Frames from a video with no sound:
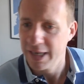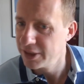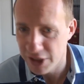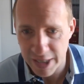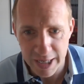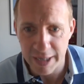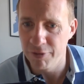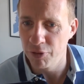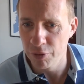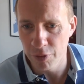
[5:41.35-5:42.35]

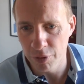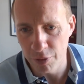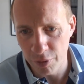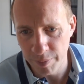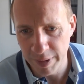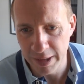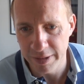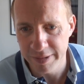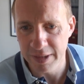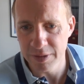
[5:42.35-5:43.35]
engineer or many
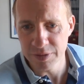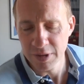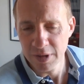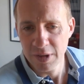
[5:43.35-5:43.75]
other skills.